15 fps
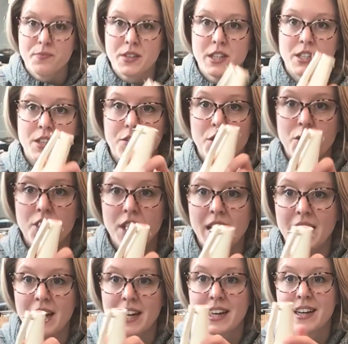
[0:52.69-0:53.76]
Because if you
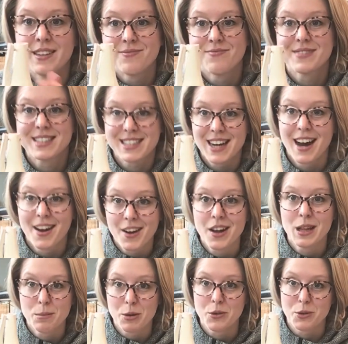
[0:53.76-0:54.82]
think, it's not
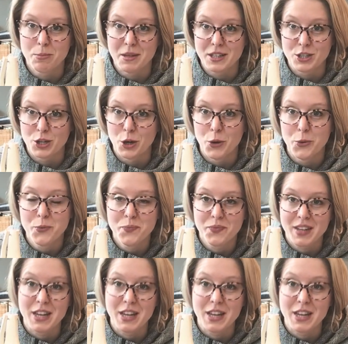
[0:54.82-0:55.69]
all about the big toe,